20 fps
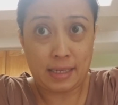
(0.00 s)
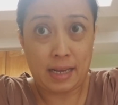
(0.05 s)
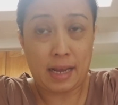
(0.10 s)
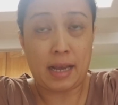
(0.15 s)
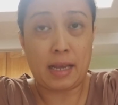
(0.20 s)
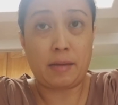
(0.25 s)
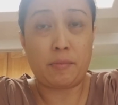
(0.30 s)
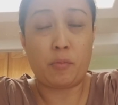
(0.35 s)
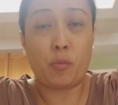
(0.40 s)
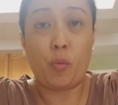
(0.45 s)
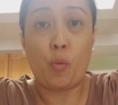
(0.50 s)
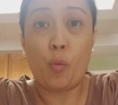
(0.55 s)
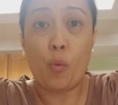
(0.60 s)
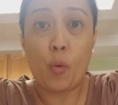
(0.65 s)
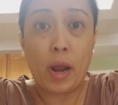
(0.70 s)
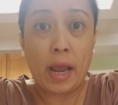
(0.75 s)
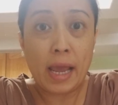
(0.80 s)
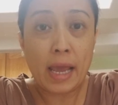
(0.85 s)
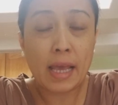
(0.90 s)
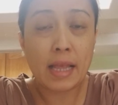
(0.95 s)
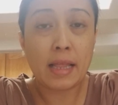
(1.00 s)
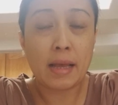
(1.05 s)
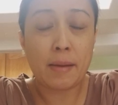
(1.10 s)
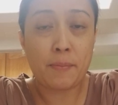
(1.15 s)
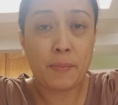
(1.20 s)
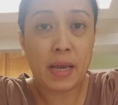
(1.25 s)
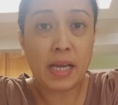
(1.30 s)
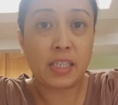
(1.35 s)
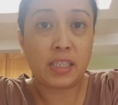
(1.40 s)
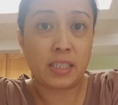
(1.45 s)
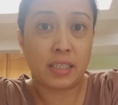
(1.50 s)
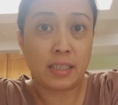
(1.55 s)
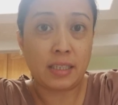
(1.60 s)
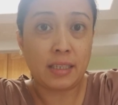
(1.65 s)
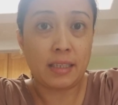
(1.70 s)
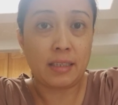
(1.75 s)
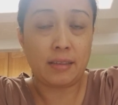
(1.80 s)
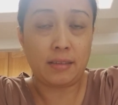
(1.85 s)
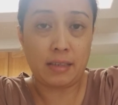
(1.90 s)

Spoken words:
time when a patient